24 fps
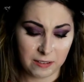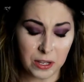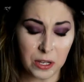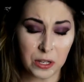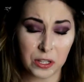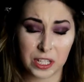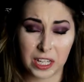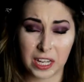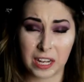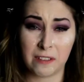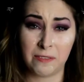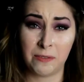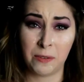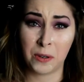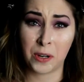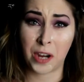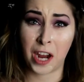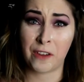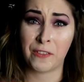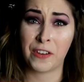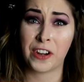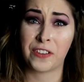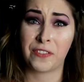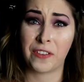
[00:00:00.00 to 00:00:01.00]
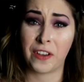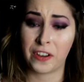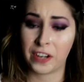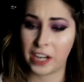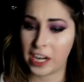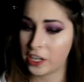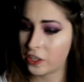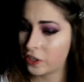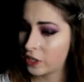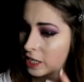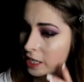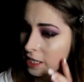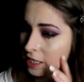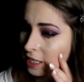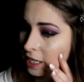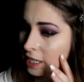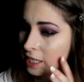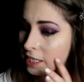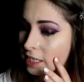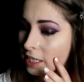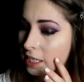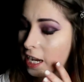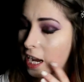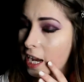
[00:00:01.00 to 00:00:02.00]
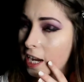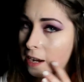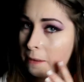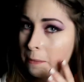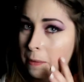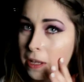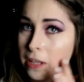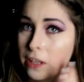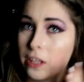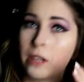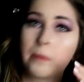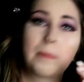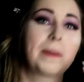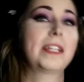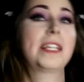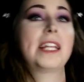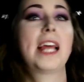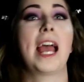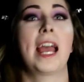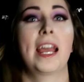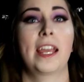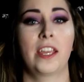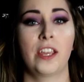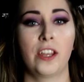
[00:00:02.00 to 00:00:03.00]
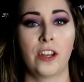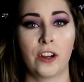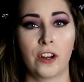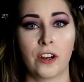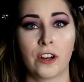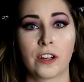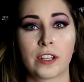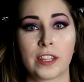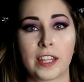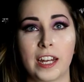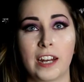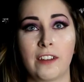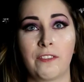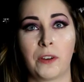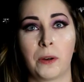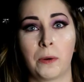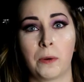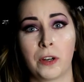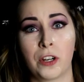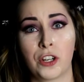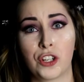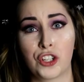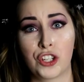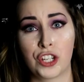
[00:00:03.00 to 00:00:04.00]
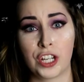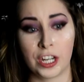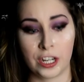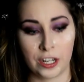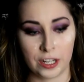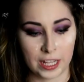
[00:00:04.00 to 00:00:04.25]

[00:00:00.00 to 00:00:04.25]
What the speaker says: Using a full coverage foundation, it tends to kind of be a little bit tackier than if it were sheer.